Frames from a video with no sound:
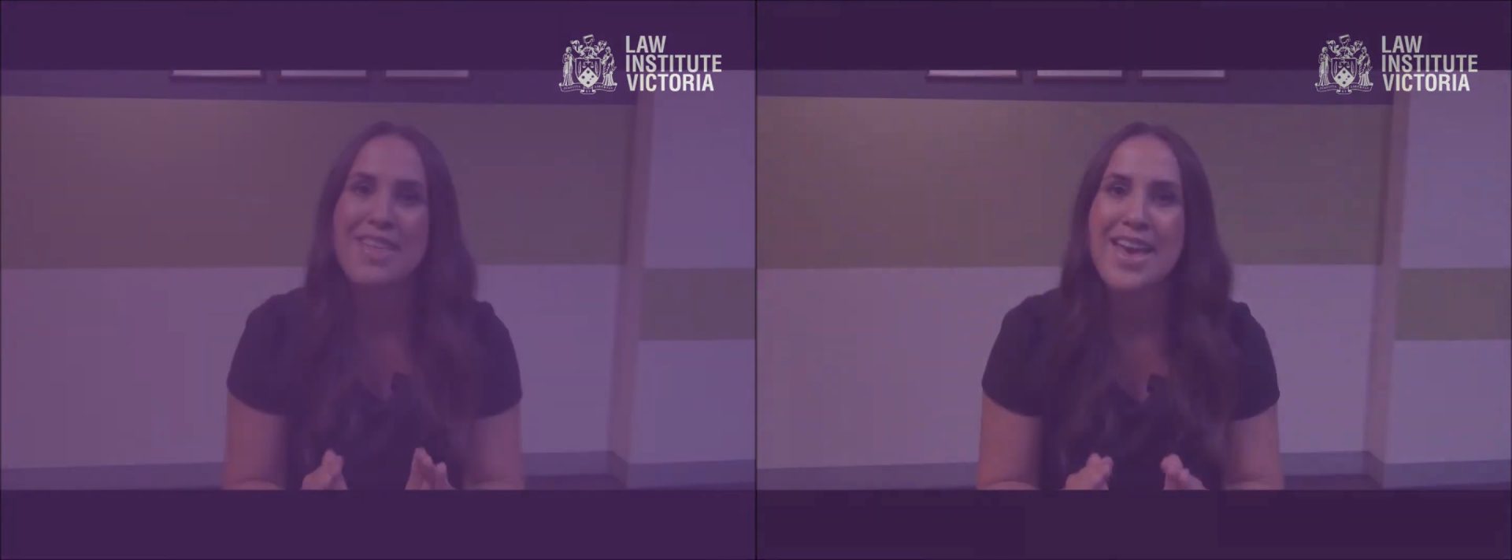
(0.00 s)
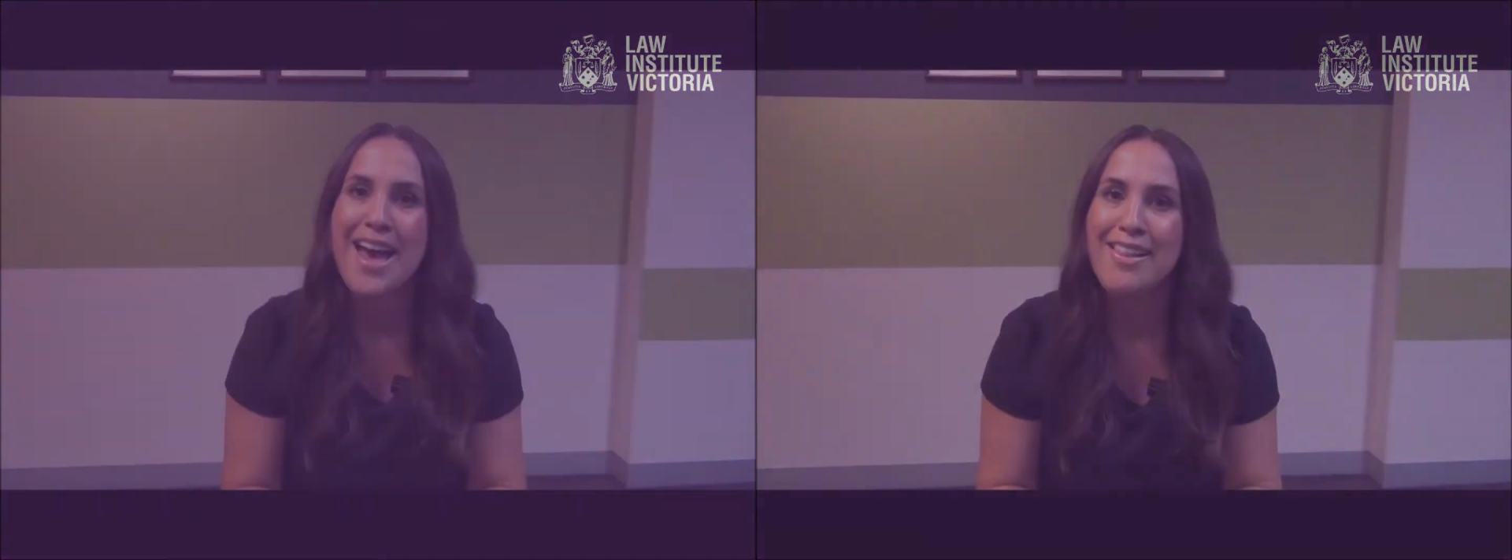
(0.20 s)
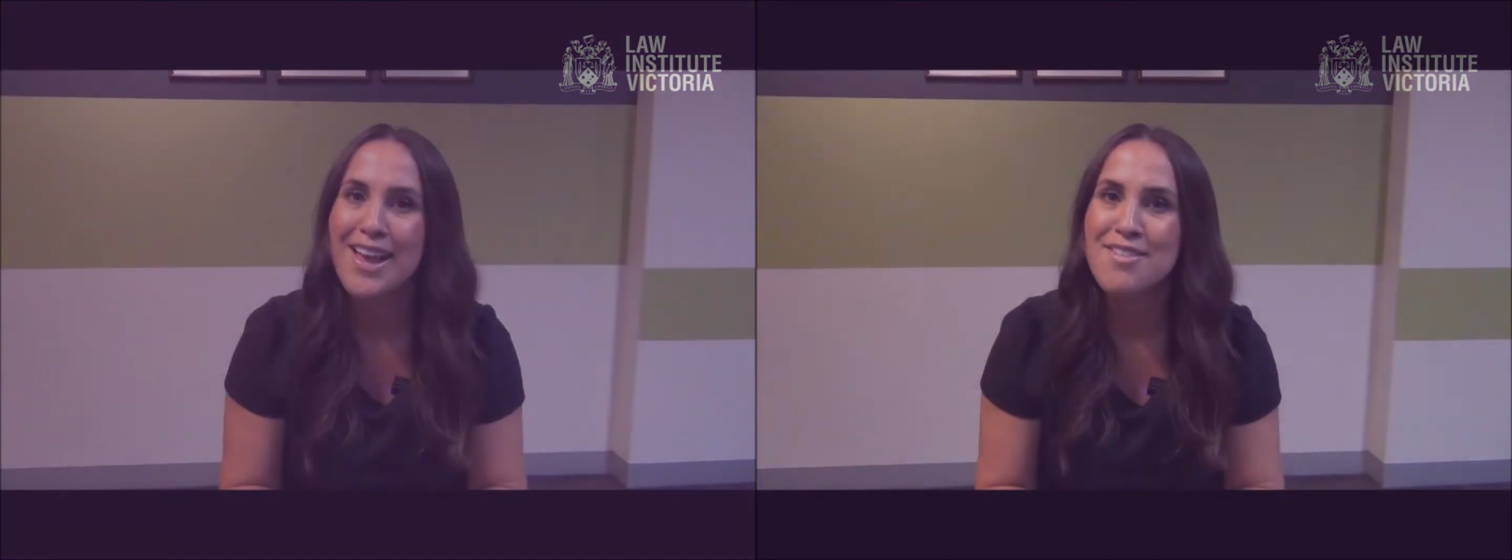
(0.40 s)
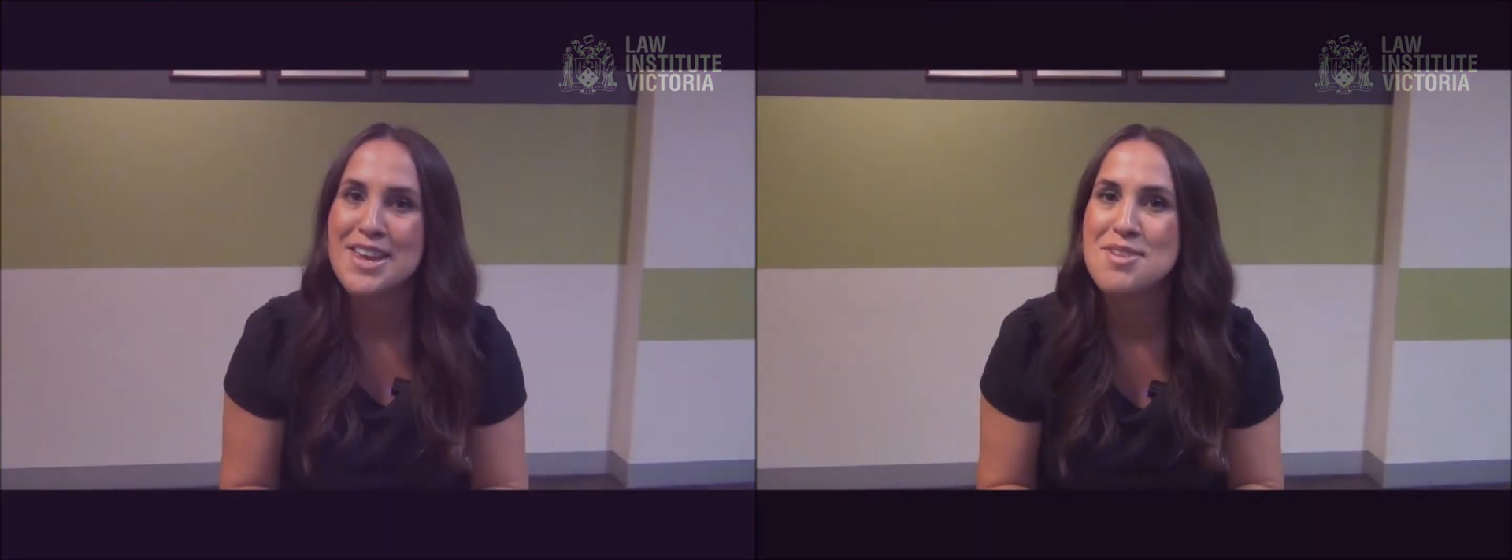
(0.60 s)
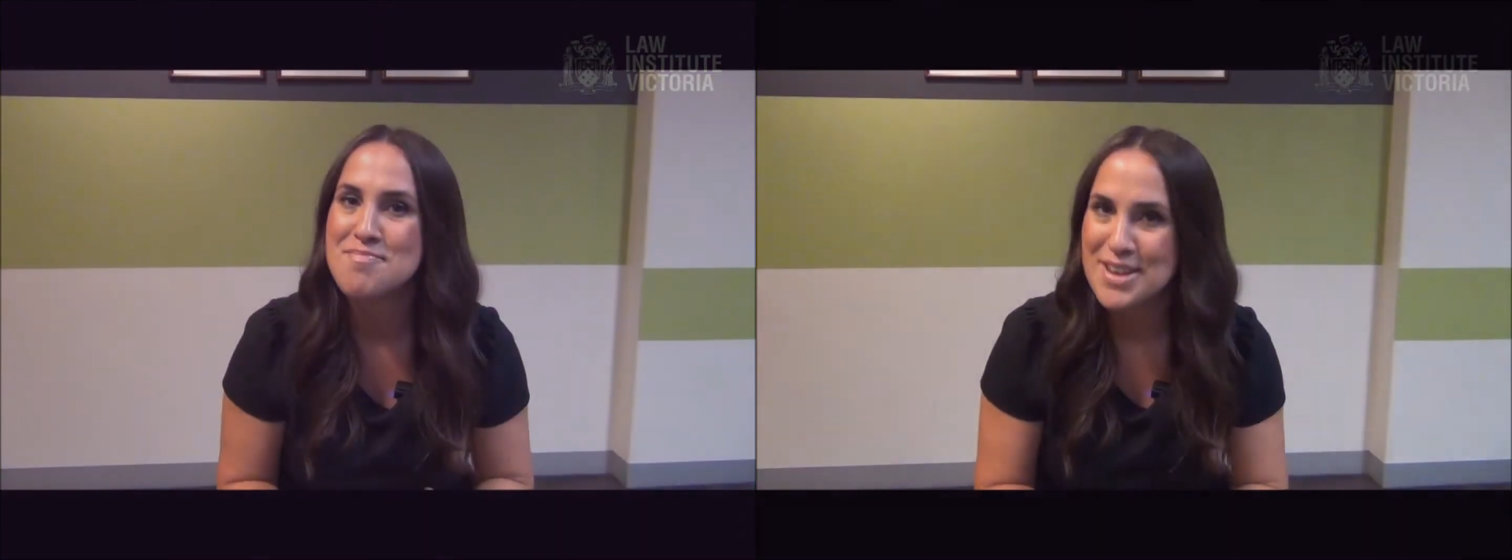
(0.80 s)
The
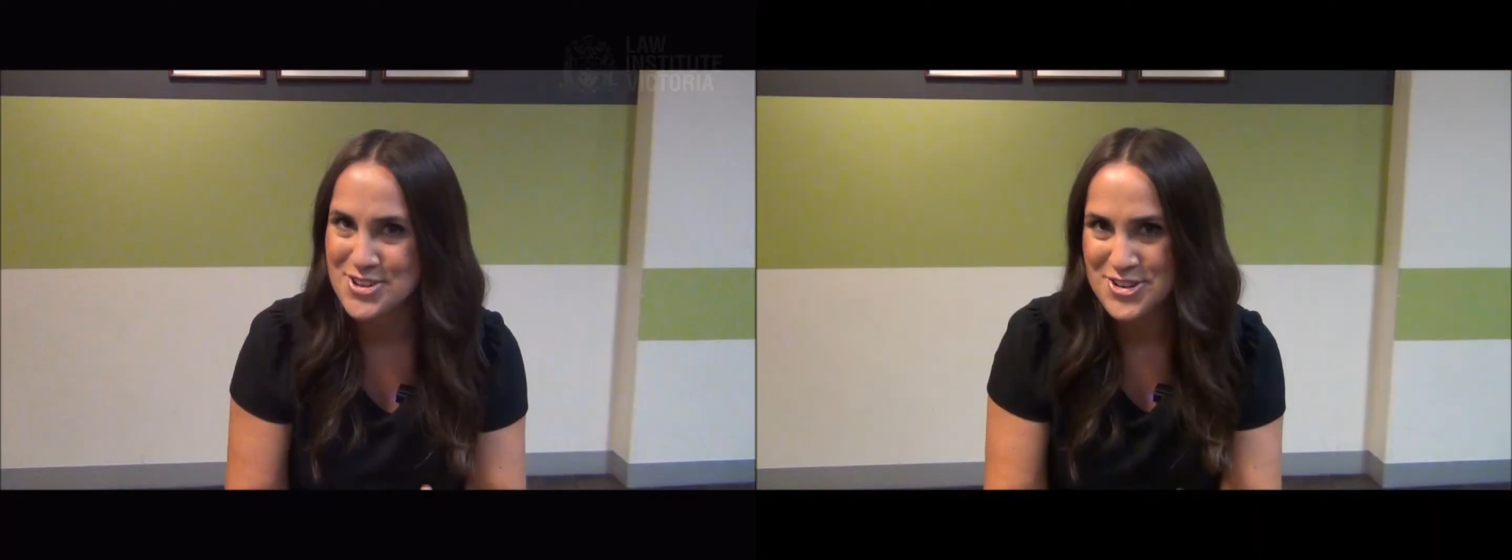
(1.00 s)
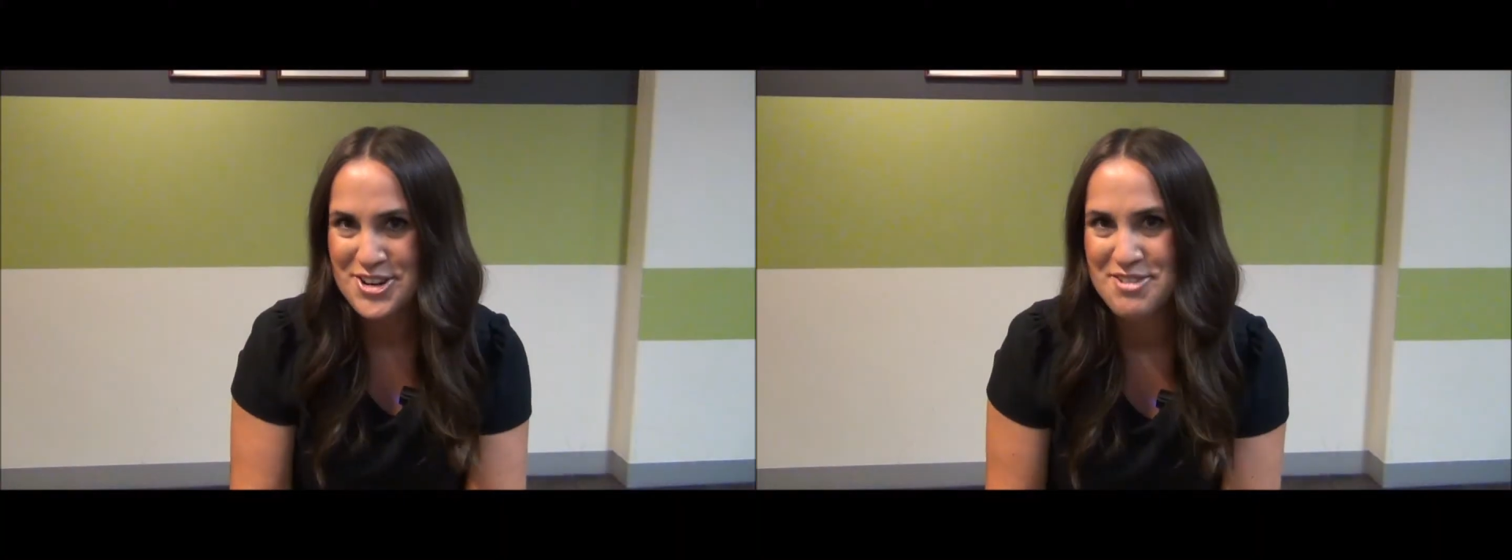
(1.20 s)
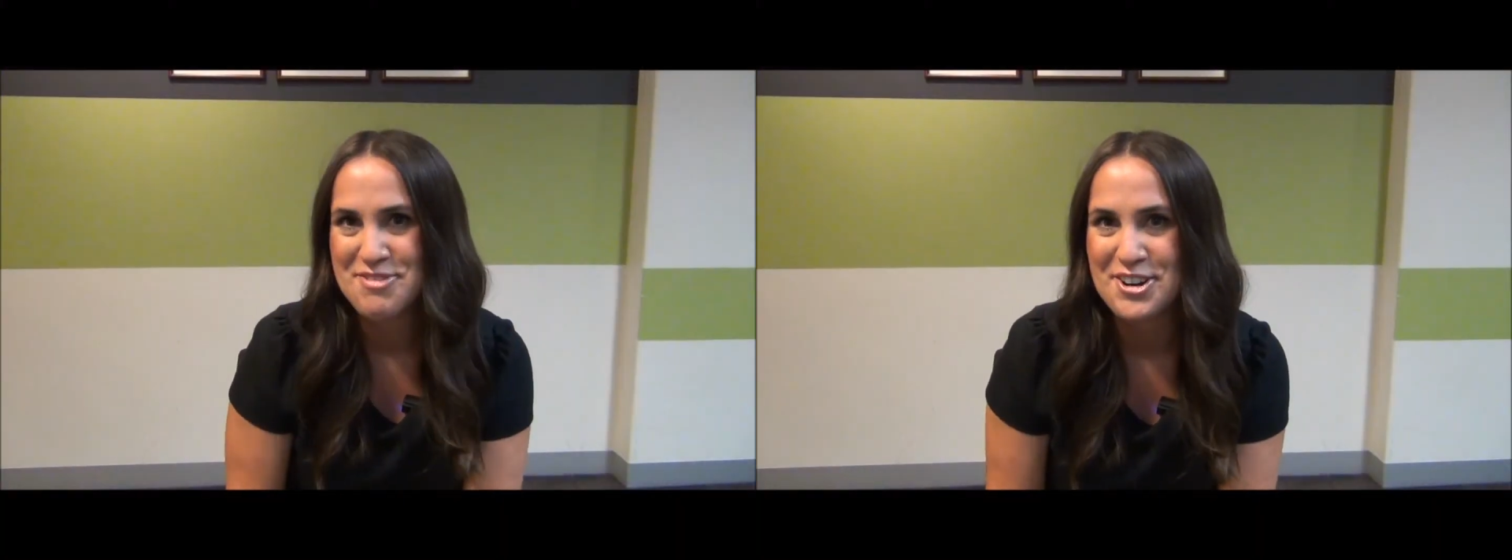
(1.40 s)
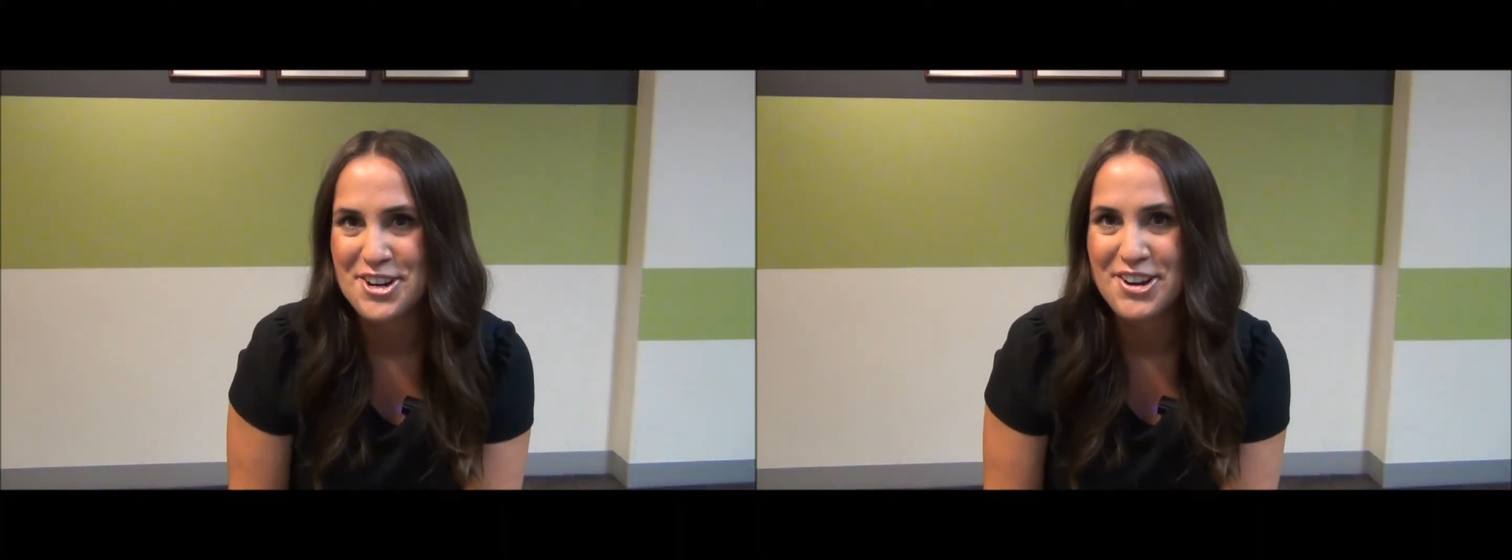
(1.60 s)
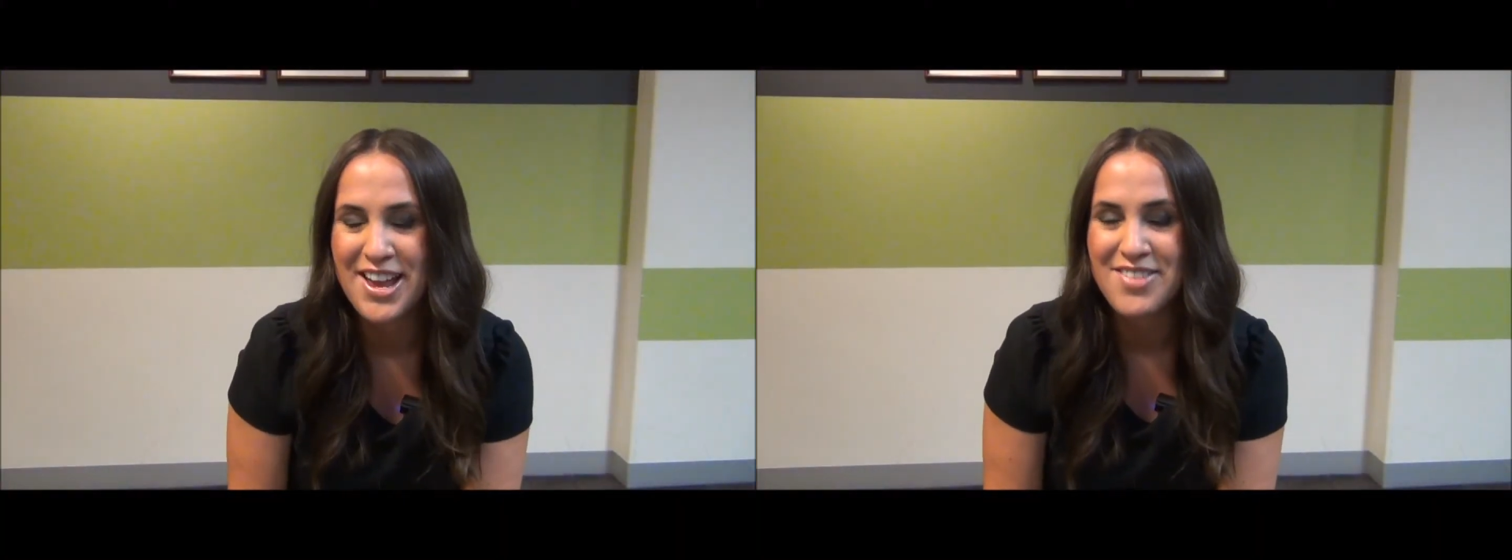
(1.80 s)
LIV Mentoring
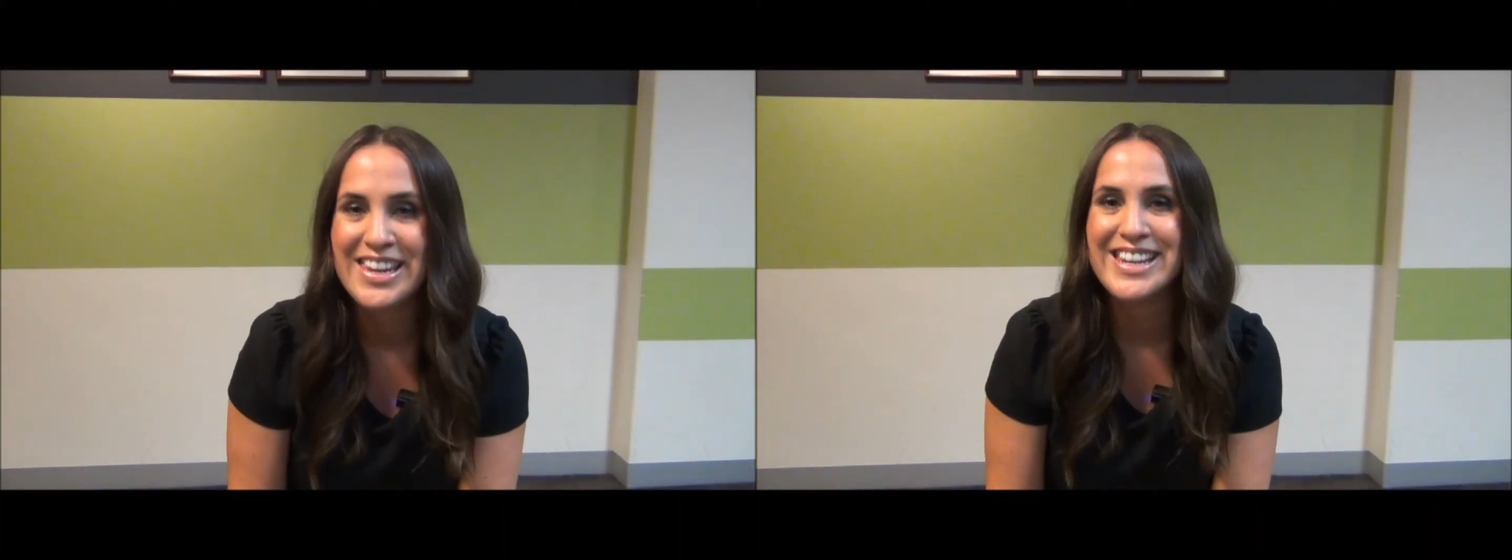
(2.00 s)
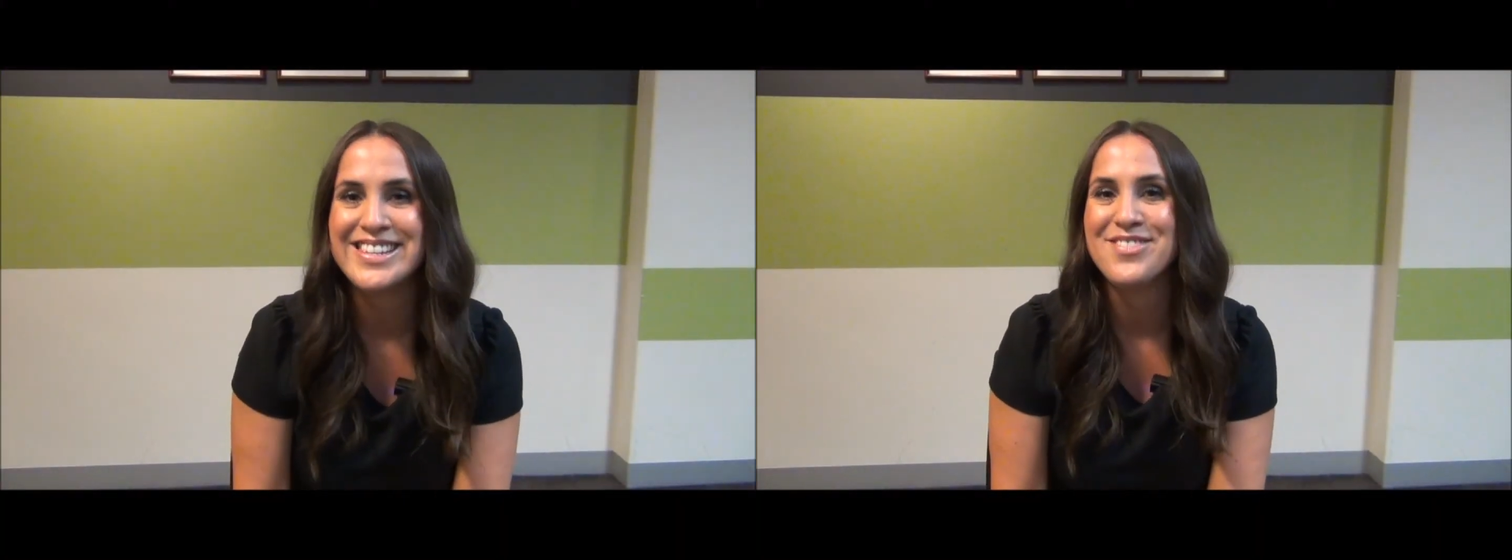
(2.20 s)
Program is